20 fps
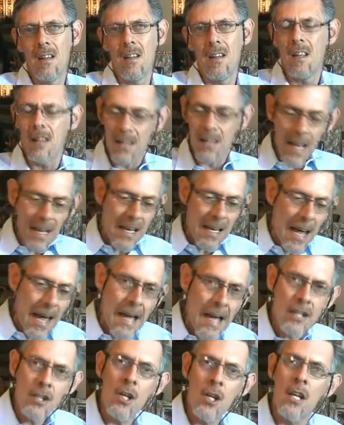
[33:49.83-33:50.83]
That
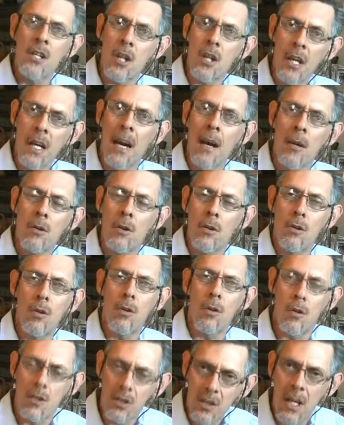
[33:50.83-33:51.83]
action is accounted
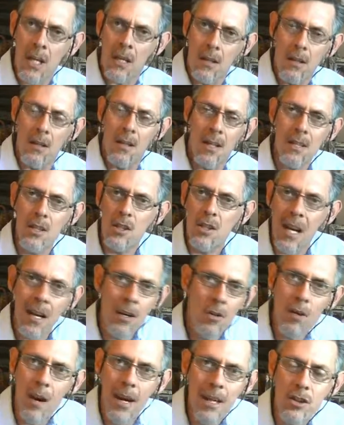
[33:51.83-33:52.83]
to you, said, this is
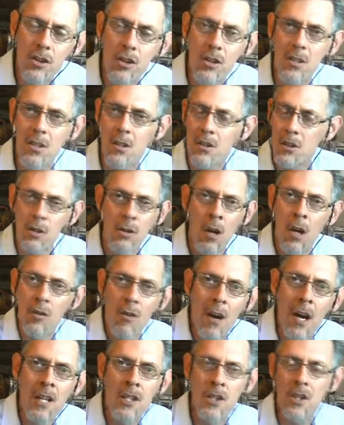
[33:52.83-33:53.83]
unrighteous, this is not
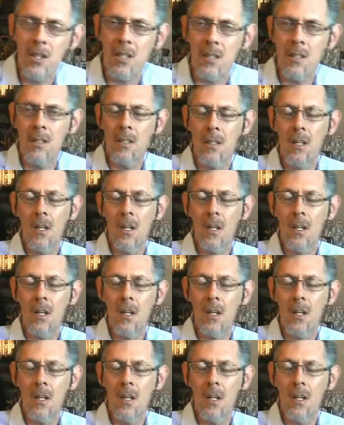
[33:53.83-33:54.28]
righteous.